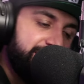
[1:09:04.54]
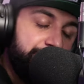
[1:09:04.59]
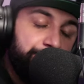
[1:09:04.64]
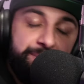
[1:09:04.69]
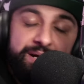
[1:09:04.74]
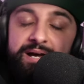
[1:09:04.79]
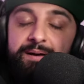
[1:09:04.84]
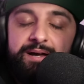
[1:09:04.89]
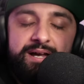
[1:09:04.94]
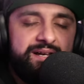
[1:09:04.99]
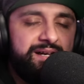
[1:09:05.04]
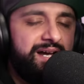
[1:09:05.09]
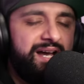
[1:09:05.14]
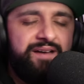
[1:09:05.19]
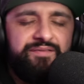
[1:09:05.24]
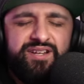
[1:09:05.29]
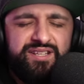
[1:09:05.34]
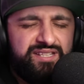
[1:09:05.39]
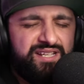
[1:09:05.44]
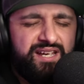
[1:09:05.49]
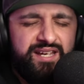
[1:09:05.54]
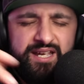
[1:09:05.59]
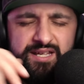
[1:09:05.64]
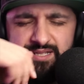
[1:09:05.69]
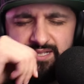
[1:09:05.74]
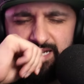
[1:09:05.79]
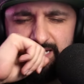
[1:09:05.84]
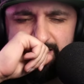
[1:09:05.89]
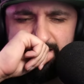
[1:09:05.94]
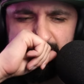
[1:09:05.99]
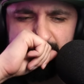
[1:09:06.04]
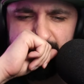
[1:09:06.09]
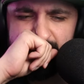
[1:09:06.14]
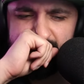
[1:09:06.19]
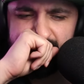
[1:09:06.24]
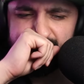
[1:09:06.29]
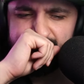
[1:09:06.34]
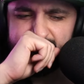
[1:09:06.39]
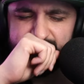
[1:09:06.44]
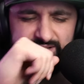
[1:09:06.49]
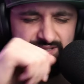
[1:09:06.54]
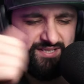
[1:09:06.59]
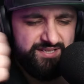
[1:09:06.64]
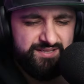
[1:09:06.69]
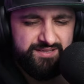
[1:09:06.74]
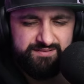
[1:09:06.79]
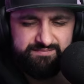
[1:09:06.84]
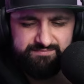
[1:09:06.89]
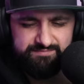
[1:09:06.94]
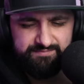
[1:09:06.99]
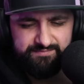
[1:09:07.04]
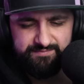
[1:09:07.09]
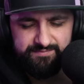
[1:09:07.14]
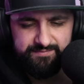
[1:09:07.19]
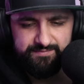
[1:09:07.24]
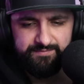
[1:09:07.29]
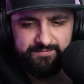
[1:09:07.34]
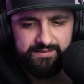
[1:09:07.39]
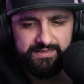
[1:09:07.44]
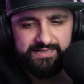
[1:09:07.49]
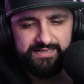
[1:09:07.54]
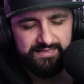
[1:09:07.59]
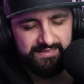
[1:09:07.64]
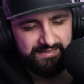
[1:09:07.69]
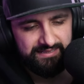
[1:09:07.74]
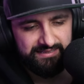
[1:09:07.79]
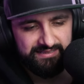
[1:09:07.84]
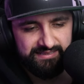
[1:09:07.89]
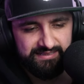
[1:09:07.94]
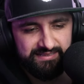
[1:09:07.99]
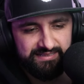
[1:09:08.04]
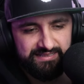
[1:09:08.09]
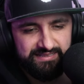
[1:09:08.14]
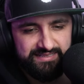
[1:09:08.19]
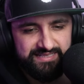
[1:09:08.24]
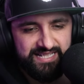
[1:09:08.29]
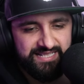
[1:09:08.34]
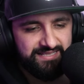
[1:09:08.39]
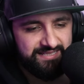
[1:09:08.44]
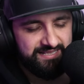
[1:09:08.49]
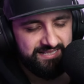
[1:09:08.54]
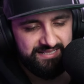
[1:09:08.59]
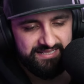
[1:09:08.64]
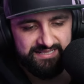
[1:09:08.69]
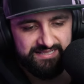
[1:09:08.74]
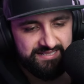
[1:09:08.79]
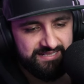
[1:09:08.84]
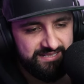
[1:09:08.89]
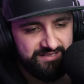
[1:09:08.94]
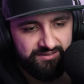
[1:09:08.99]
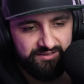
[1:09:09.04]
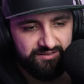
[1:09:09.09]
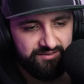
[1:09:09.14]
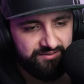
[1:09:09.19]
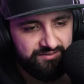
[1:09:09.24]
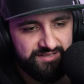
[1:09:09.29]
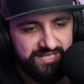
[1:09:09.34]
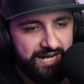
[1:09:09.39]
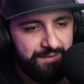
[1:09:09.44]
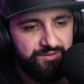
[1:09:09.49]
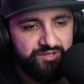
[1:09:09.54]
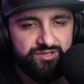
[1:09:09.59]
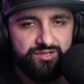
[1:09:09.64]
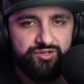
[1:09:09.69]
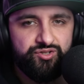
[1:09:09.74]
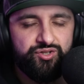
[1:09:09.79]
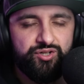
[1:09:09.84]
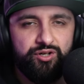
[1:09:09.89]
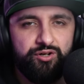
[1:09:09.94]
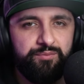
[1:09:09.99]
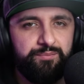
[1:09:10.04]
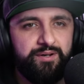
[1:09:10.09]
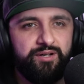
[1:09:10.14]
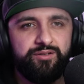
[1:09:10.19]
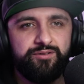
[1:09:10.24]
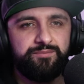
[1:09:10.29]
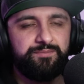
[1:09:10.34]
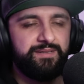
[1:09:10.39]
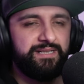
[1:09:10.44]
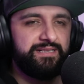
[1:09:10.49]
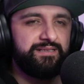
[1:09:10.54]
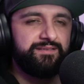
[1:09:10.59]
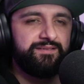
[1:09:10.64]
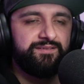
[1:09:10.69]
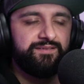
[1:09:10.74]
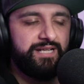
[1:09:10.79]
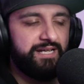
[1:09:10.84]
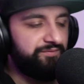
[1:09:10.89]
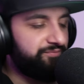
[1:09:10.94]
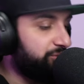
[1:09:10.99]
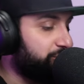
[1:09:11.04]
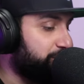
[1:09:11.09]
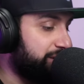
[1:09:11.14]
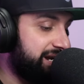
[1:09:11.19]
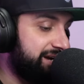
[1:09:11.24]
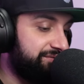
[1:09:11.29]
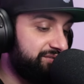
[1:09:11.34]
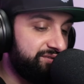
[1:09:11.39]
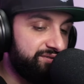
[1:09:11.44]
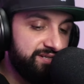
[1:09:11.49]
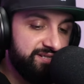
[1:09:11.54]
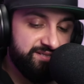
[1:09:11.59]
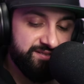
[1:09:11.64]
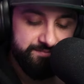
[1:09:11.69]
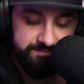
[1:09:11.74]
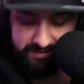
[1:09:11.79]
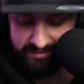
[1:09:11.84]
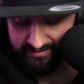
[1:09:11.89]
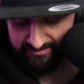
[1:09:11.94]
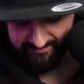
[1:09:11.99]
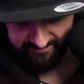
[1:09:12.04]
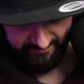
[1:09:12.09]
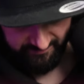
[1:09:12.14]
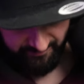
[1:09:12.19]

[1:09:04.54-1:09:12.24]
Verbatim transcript: But I have nothing against Destin, bruv. We just... Destin is in on damage control mode, man. Like, for whatever reason, man.